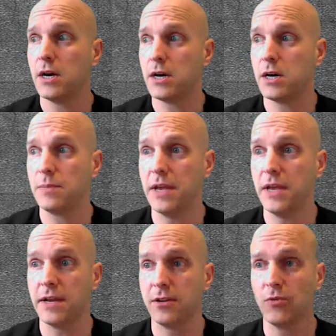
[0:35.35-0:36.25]

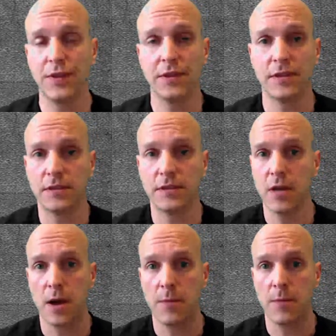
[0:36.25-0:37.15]
And I don't think that
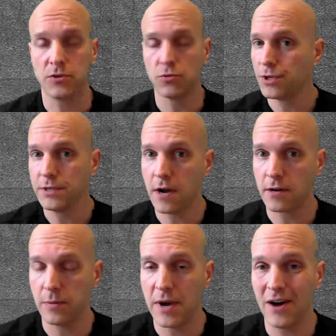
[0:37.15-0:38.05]
this topic is really
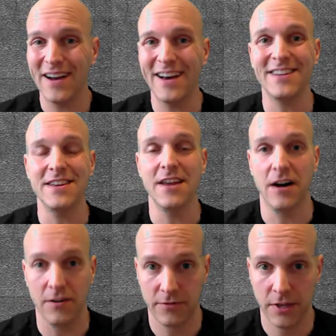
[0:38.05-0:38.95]
talked about
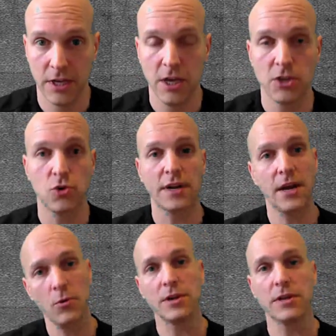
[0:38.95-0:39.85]
enough. So I
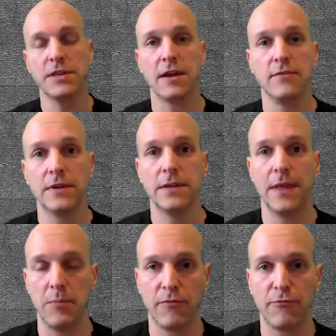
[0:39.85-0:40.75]
kind of want to dive into
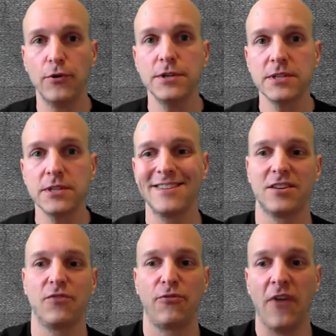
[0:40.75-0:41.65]
that. But first,
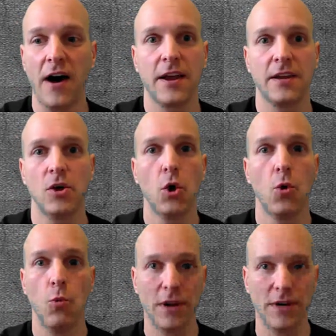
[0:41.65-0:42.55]
let's define
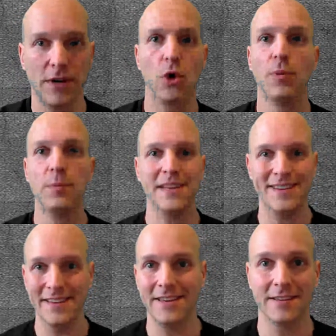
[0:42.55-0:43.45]
what
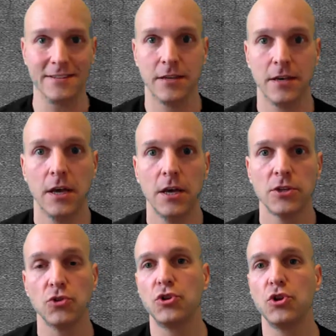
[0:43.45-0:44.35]
dopamine is.
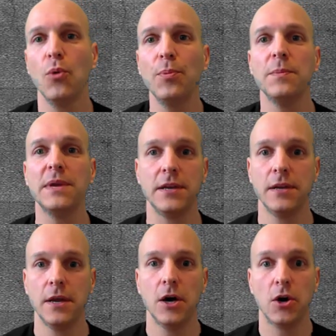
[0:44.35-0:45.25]
So
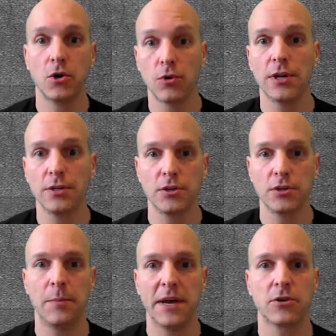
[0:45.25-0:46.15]
dopamine, according to
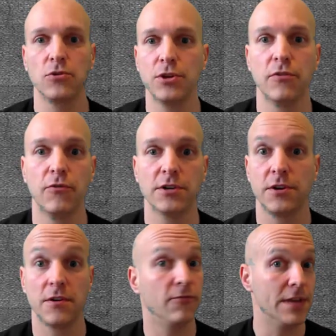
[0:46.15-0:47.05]
the Medical
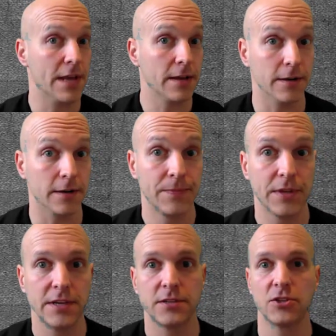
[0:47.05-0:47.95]
University of Vienna,
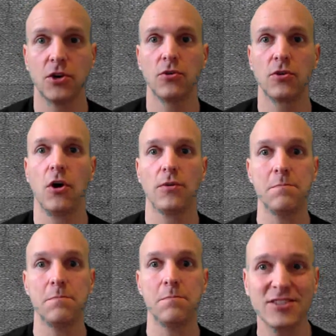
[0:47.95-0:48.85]
is the
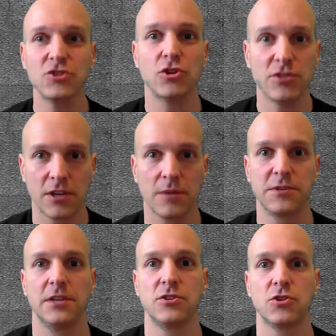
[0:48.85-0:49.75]
so-called messenger
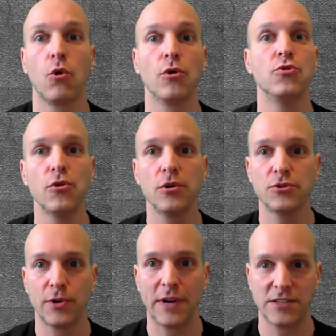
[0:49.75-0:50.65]
substance or
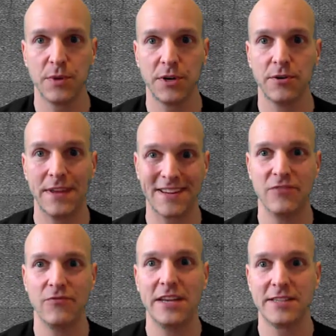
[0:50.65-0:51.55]
neurotransmitter that
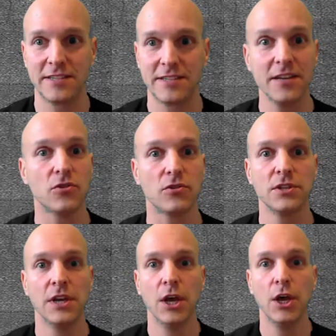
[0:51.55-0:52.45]
conveys
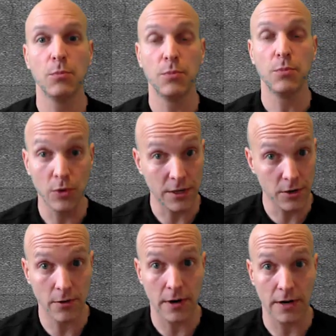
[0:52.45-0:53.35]
signals
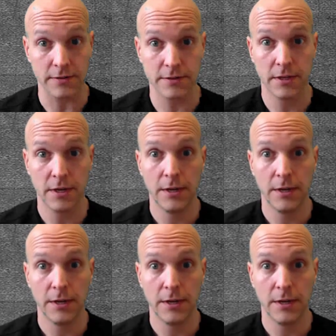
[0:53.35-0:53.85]
between neurons.